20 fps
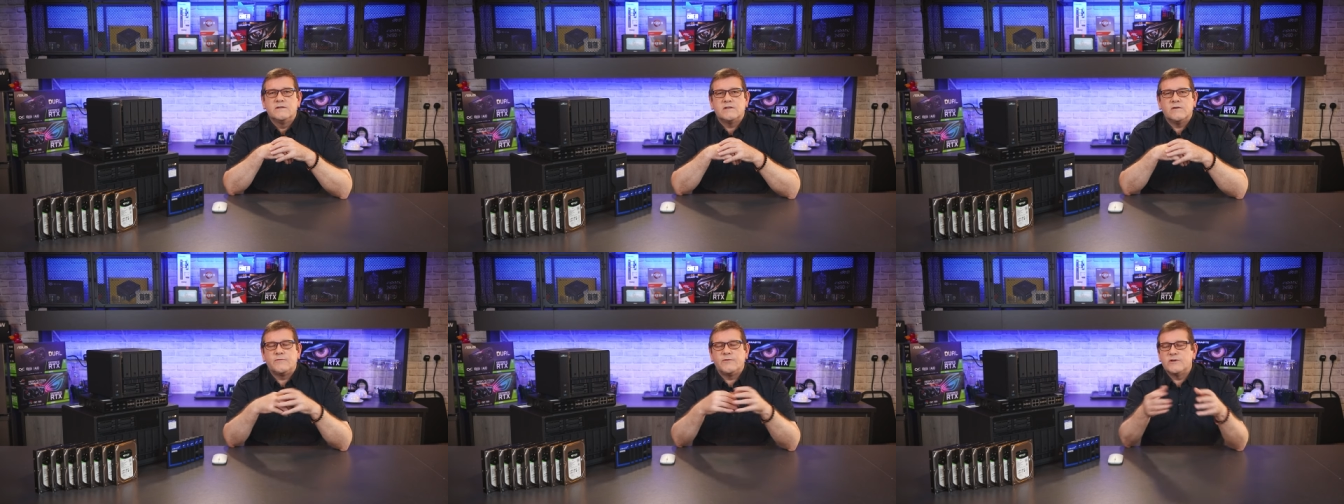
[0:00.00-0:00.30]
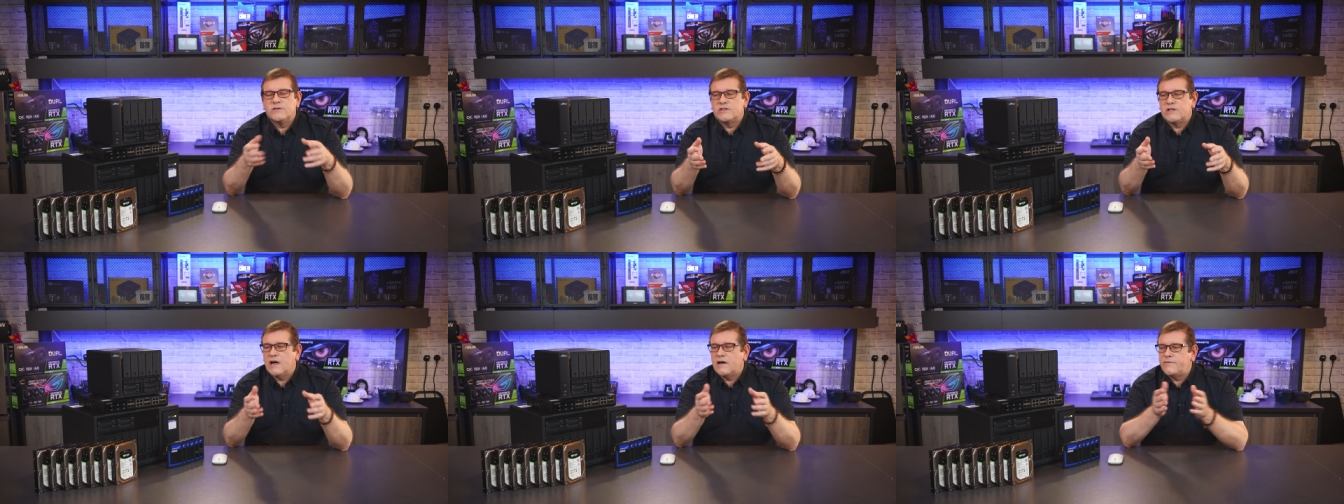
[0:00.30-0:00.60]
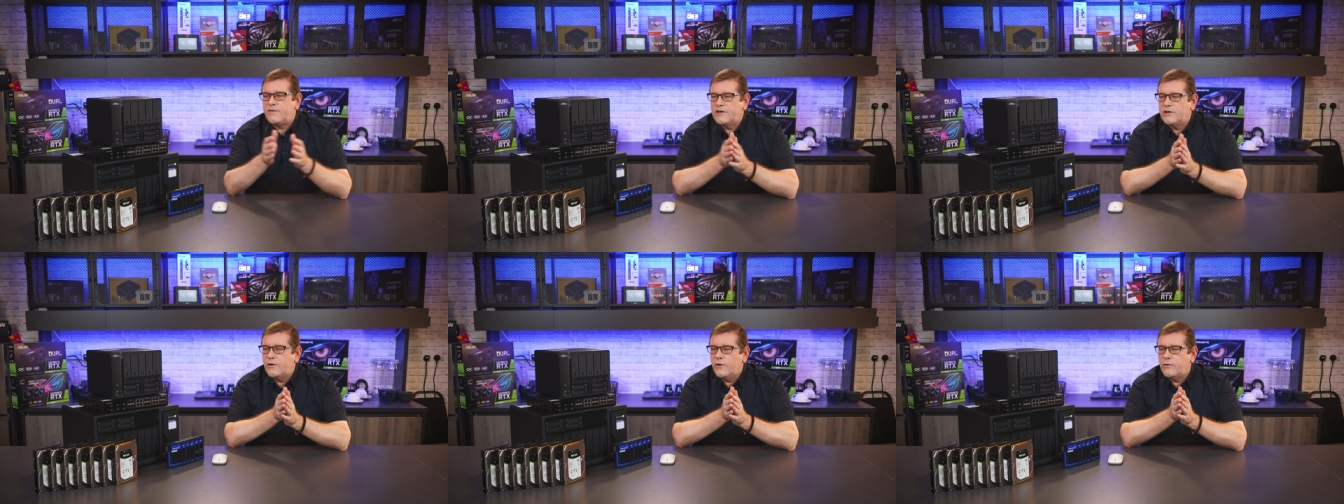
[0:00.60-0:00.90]
So first
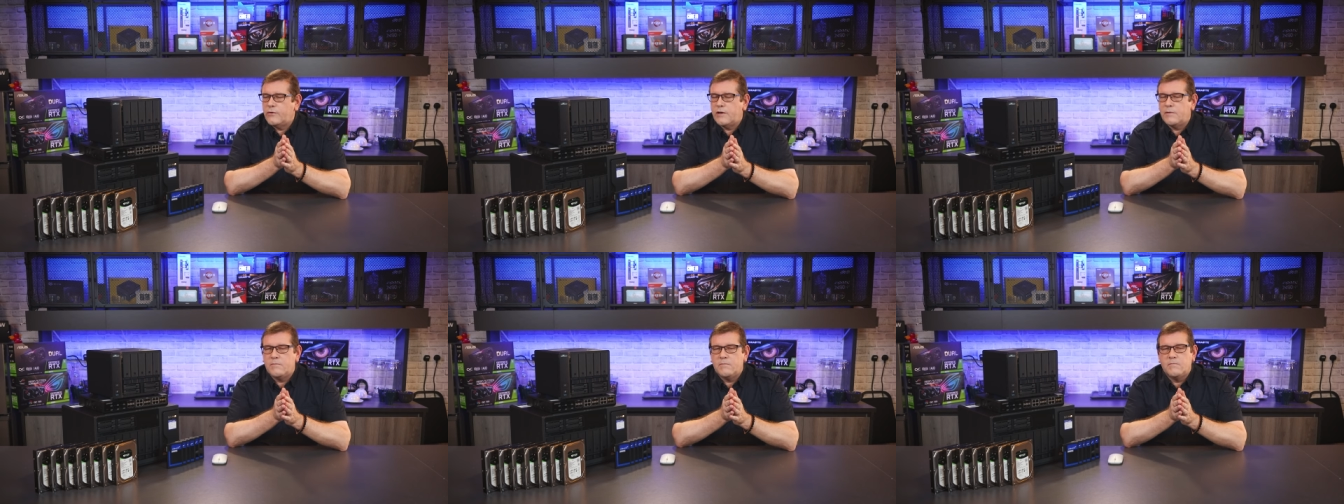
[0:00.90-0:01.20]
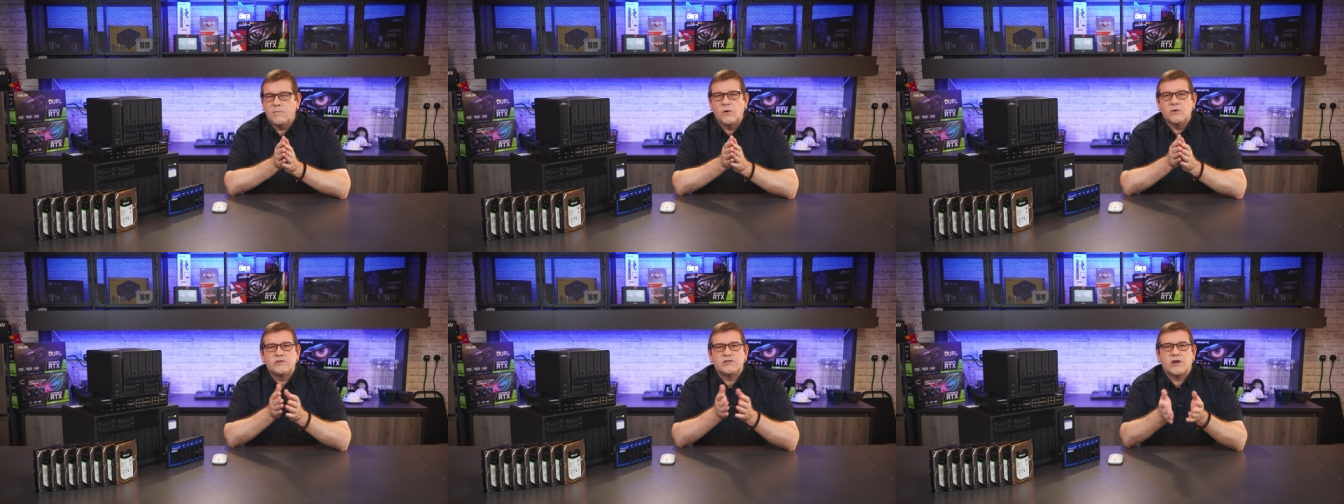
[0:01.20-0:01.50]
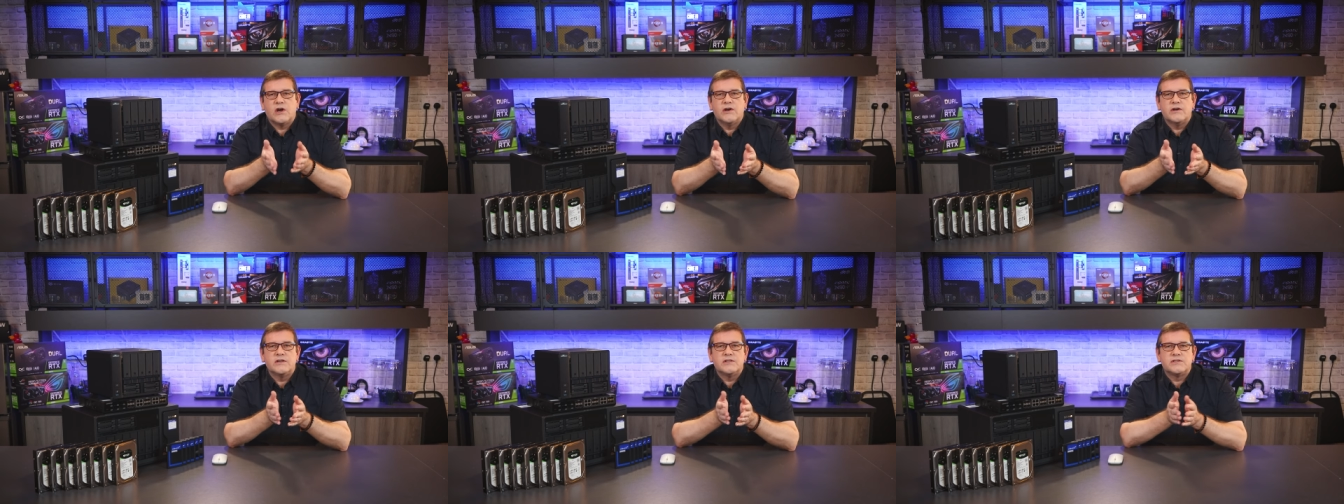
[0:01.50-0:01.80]
off, I know that most
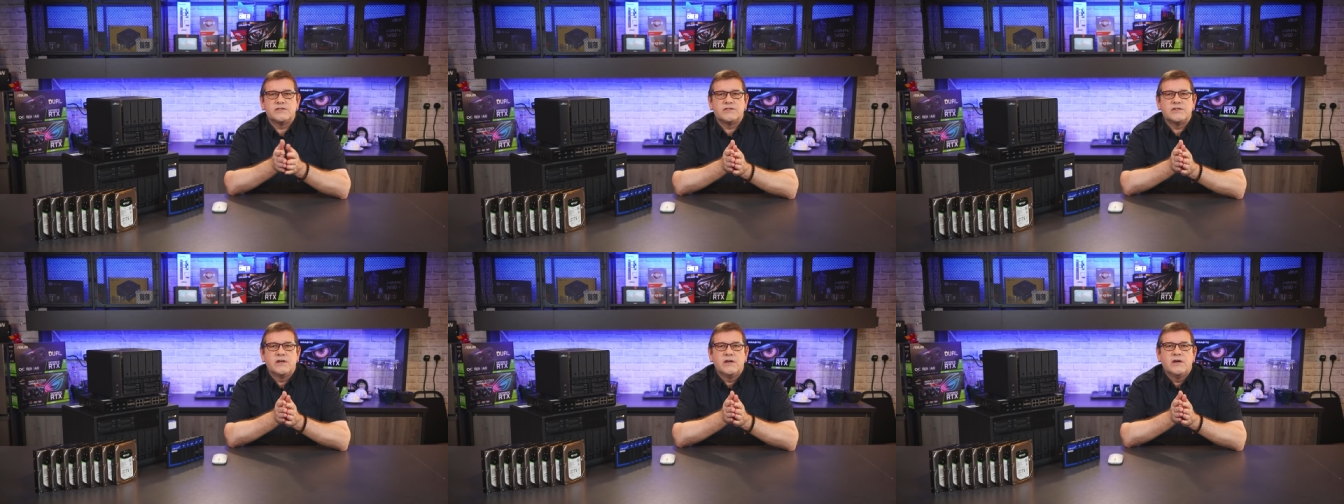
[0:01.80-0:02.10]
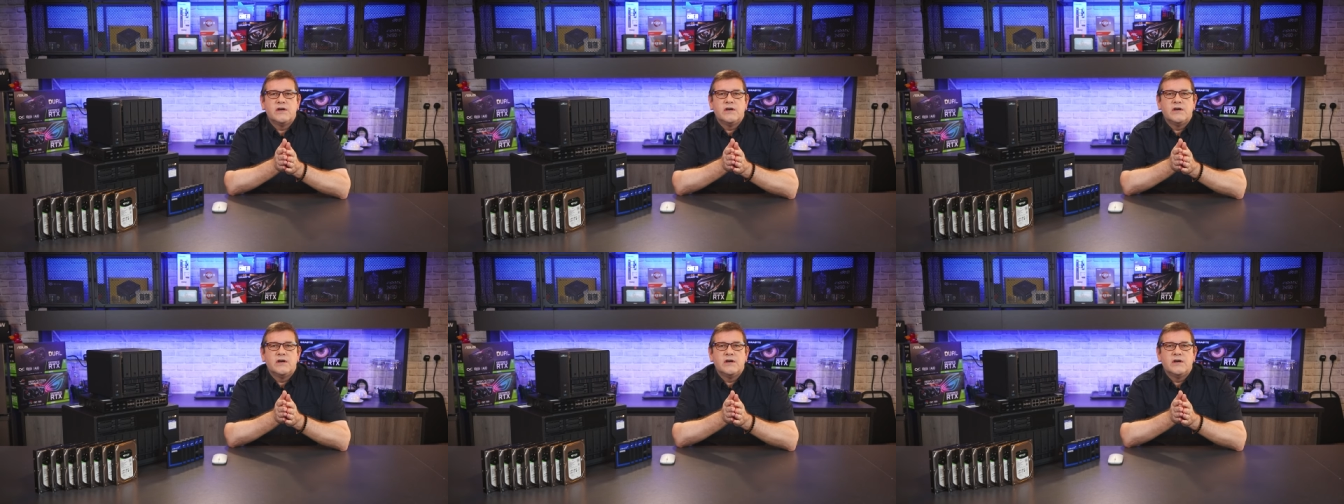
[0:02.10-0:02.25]
artists